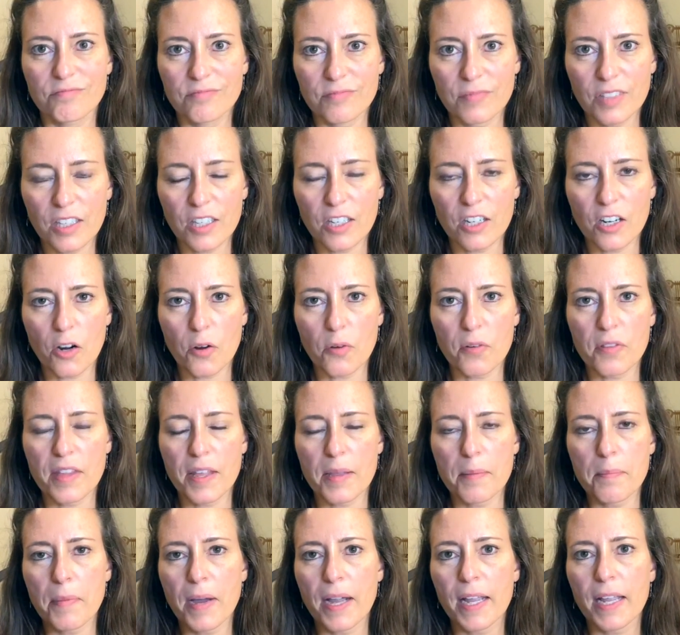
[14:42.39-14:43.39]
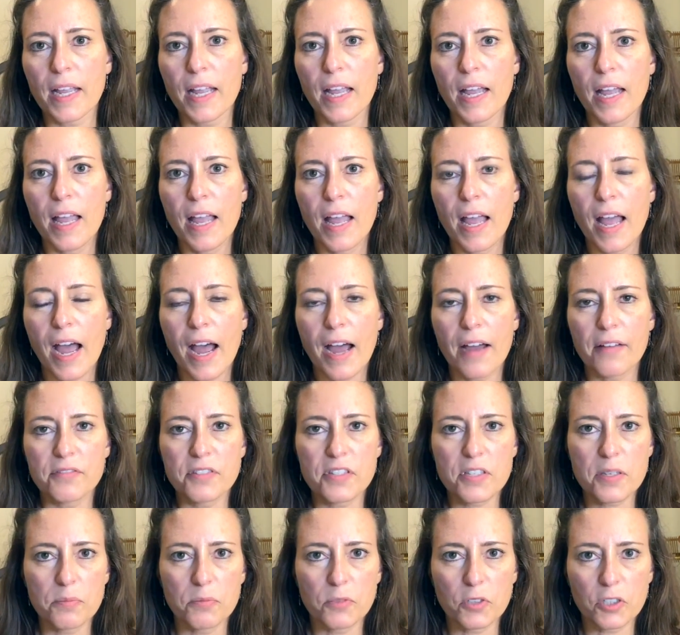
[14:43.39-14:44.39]
And they might have
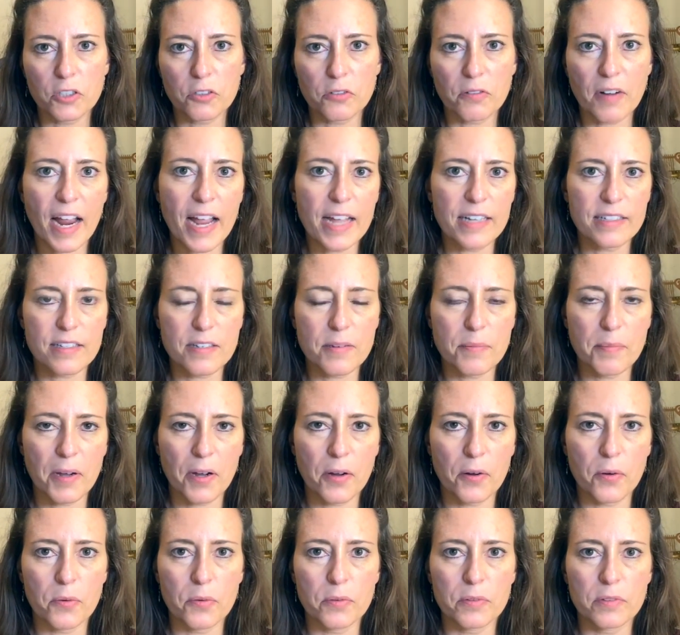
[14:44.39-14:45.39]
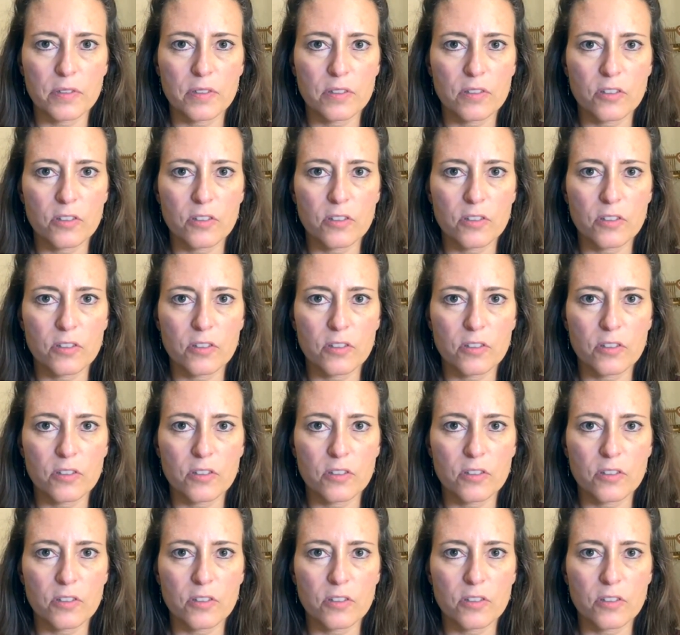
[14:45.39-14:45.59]
some regret about